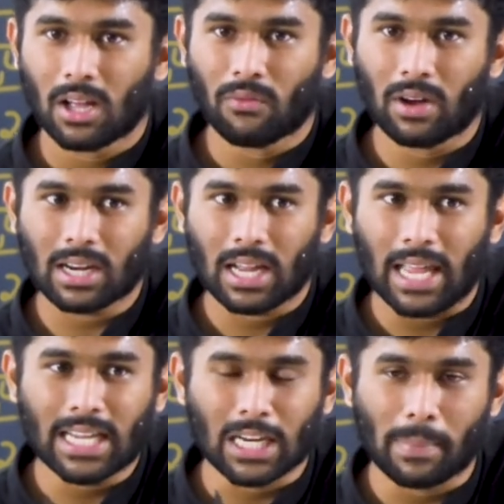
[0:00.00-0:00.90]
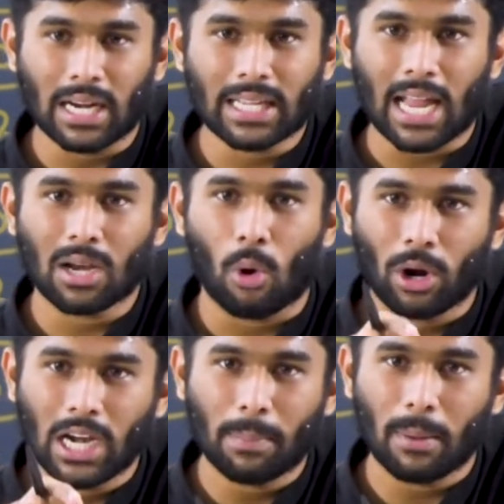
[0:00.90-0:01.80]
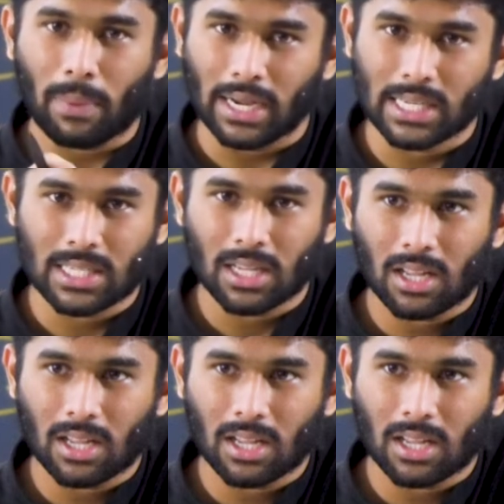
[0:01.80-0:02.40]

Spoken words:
where a criminal can only be punished